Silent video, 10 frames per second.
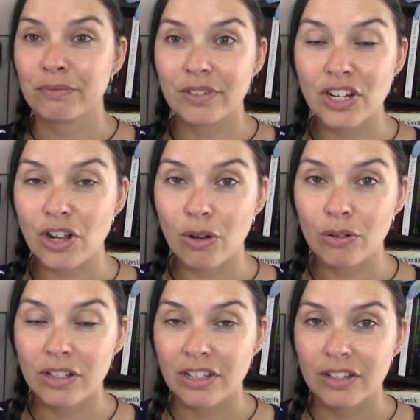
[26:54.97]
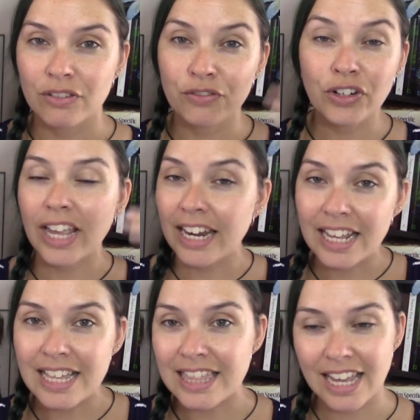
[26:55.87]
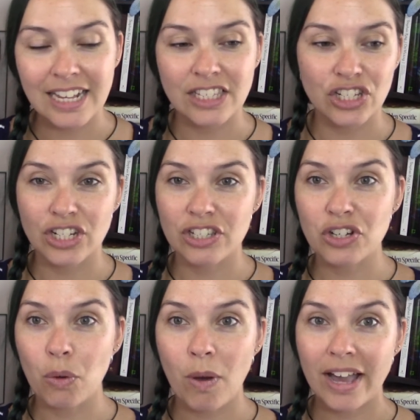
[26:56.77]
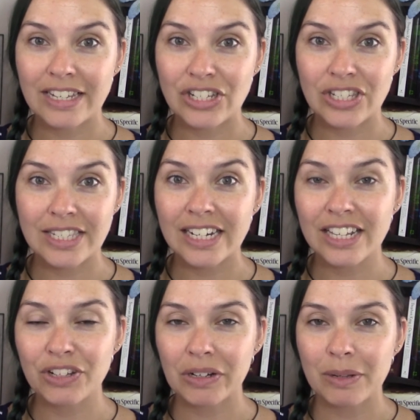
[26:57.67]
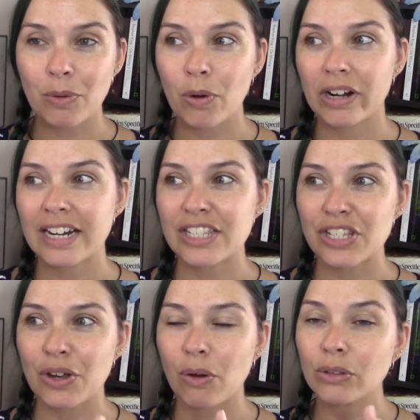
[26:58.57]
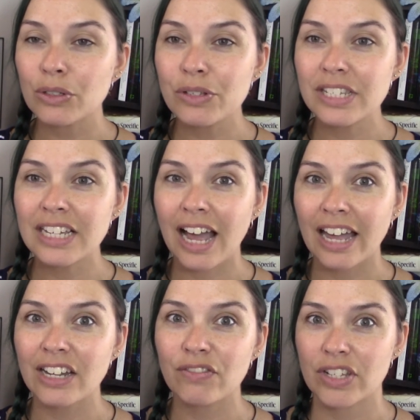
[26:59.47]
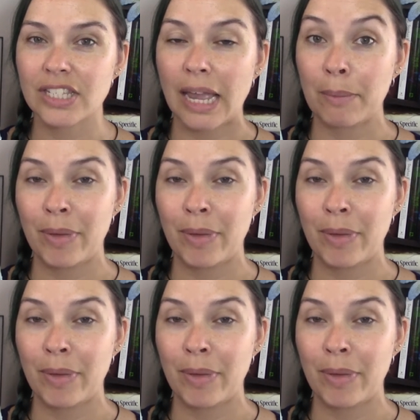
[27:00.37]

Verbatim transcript: you know forgetting things and she doesn't know why she's sitting there anymore and so lucy kind of is like